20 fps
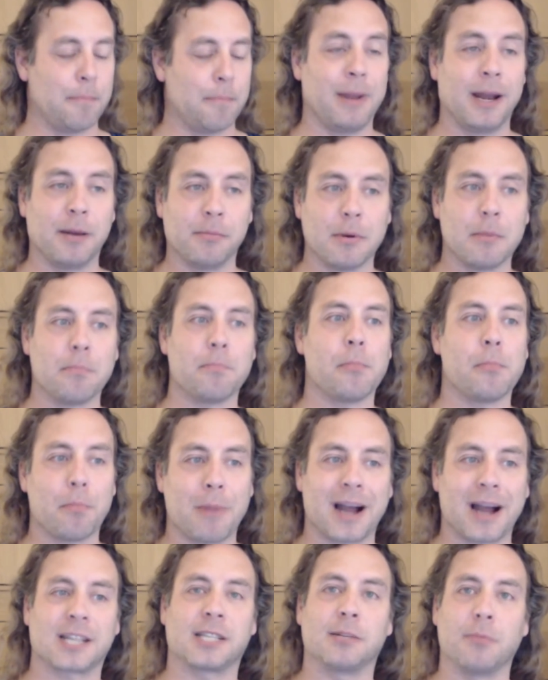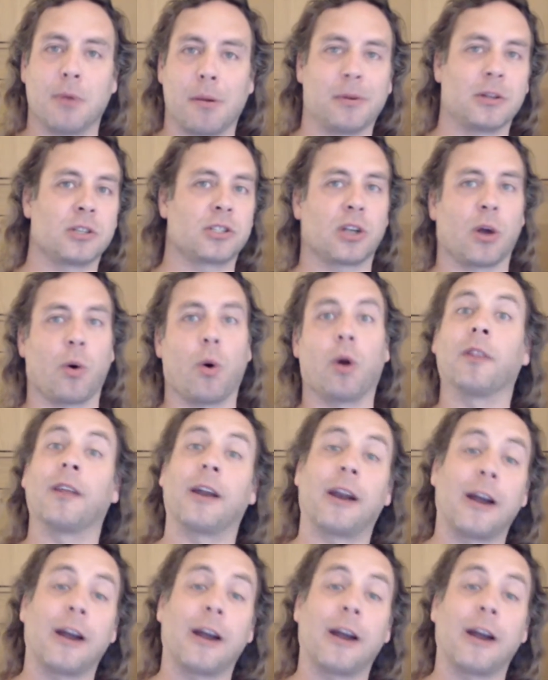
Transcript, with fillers: minimum, maximum, and so on.